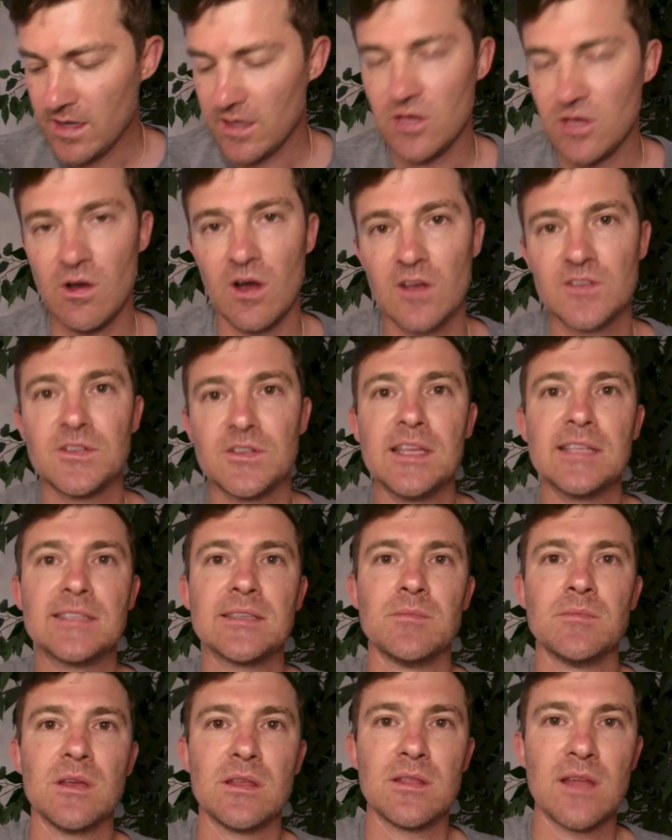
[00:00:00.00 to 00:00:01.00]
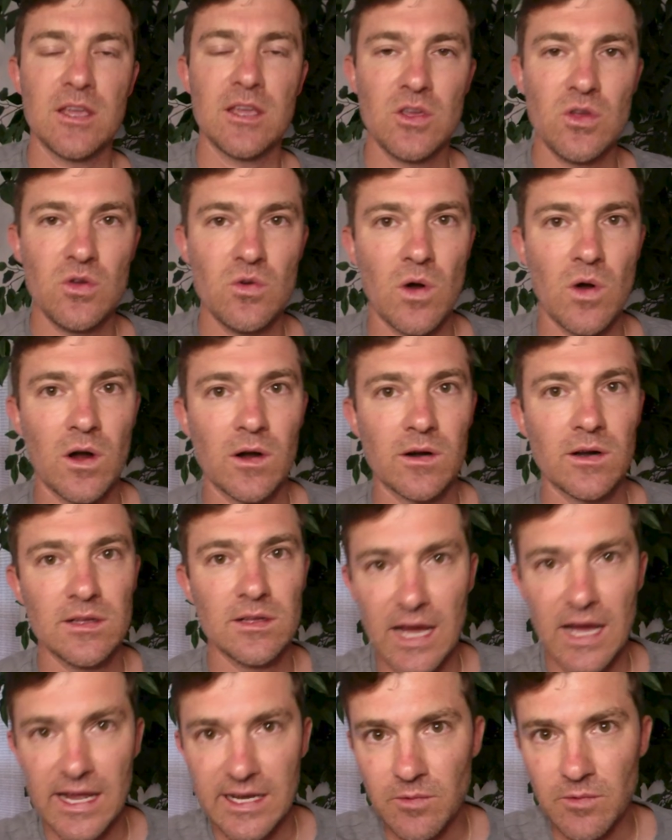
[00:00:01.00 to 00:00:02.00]
you also need something that you are
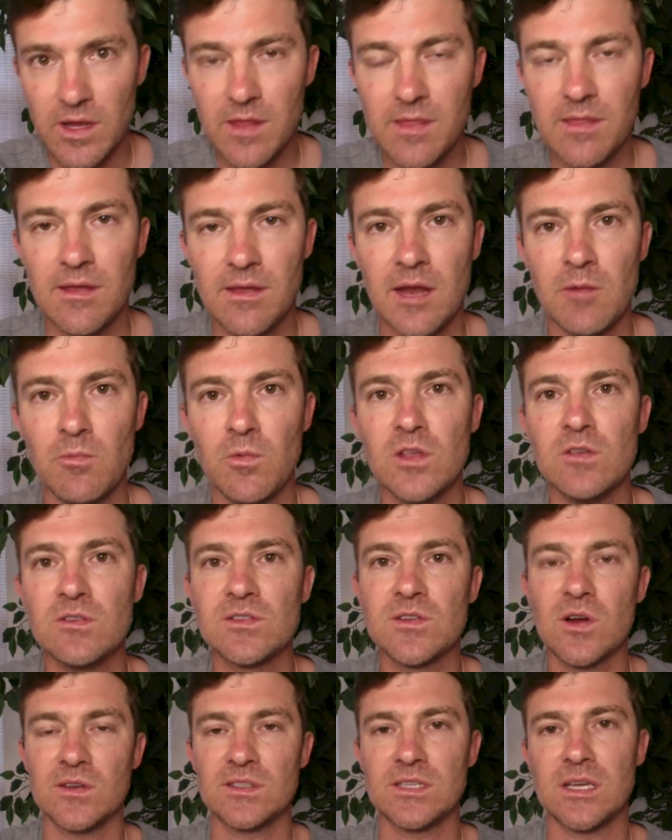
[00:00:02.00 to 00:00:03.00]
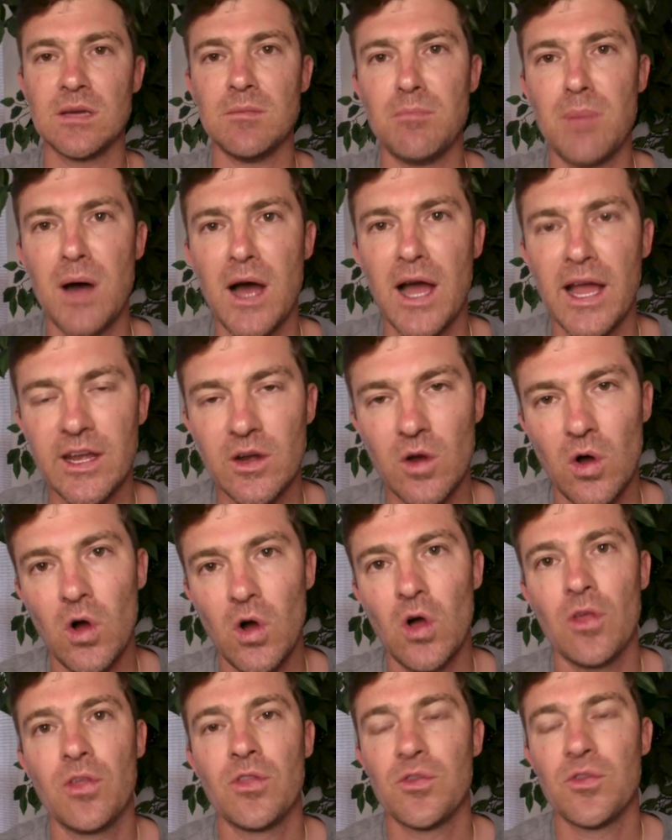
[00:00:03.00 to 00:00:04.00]
aligned with and when you start to combine
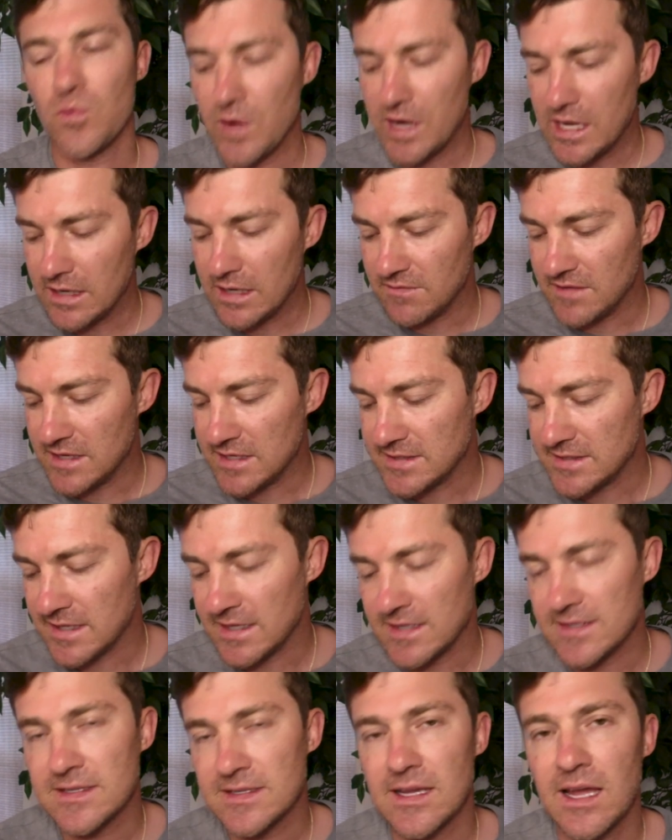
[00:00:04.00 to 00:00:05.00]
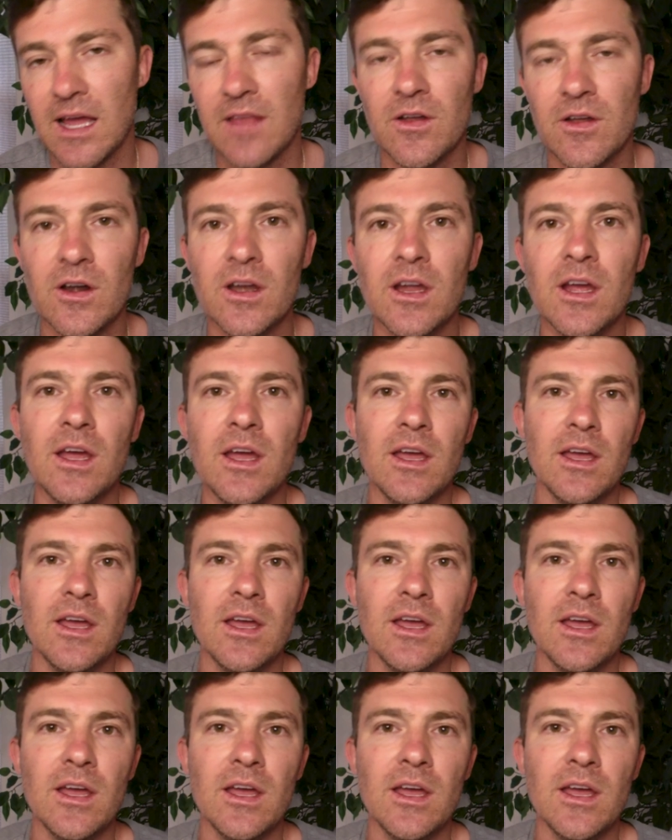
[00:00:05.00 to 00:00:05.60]
all three of these things together